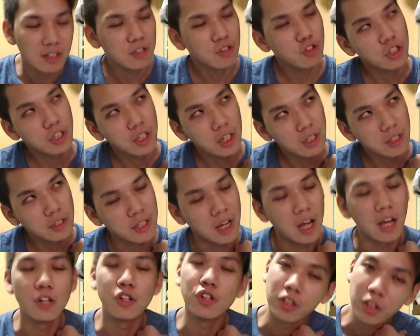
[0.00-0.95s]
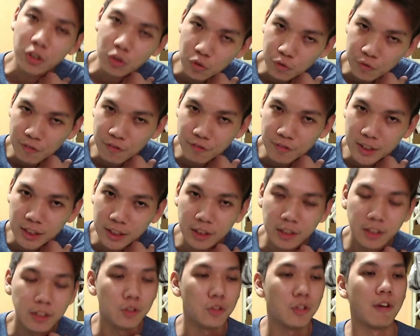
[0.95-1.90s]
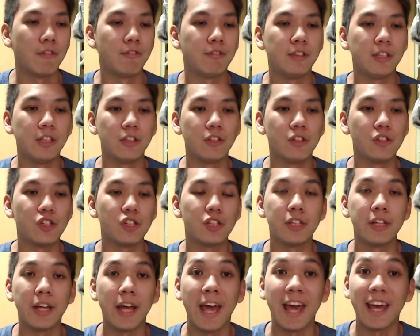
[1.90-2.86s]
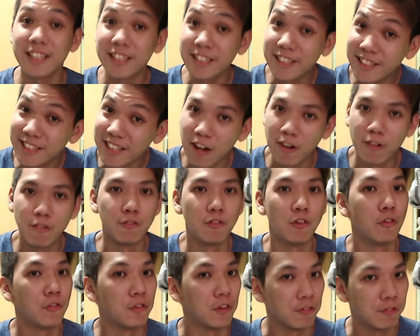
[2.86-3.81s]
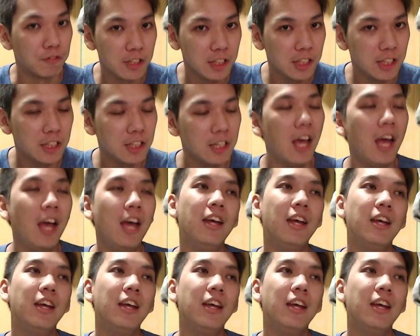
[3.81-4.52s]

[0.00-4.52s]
GTX 250, you have the GTS 450,